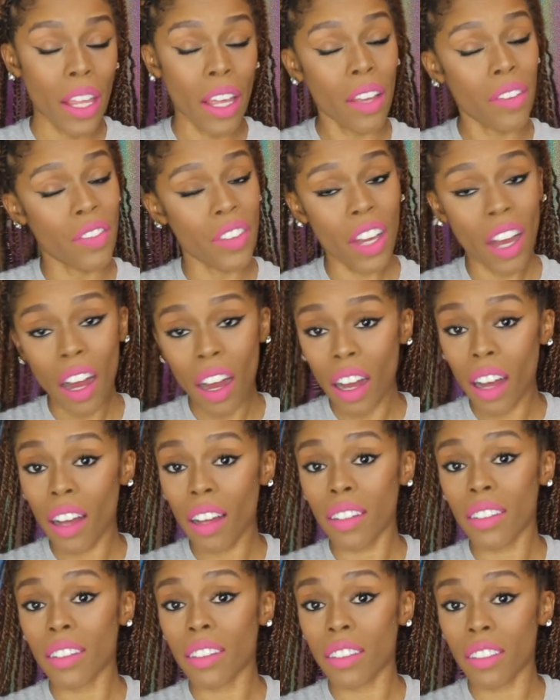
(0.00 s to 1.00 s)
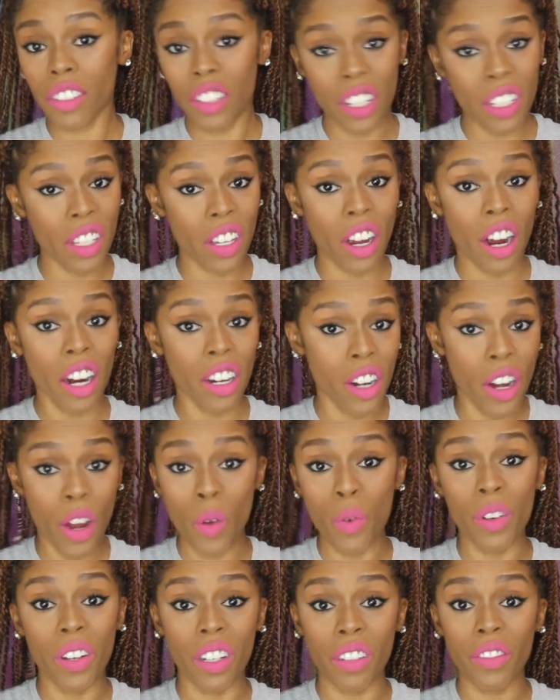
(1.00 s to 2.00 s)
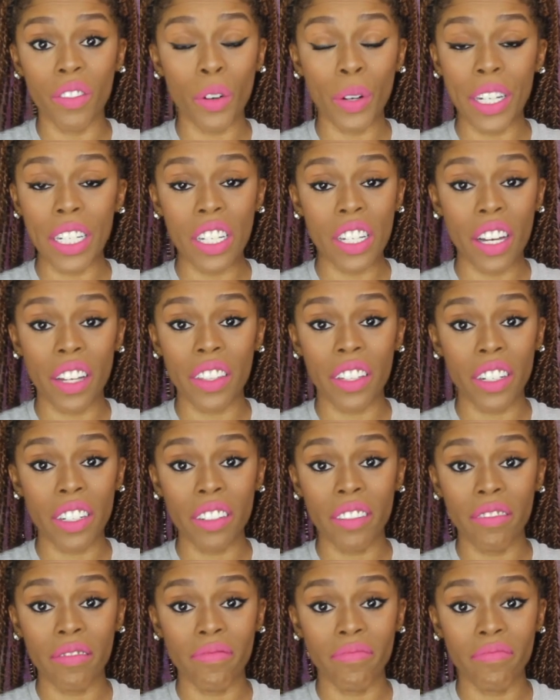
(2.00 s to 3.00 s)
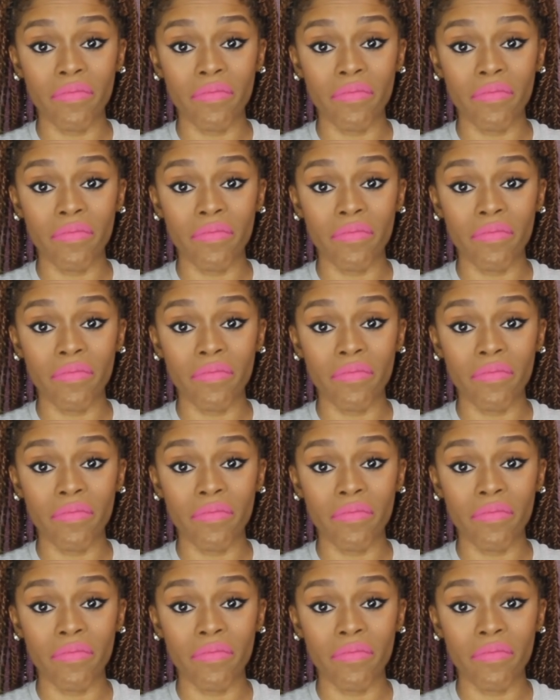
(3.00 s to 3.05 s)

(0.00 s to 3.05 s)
if y'all just are no good for each other,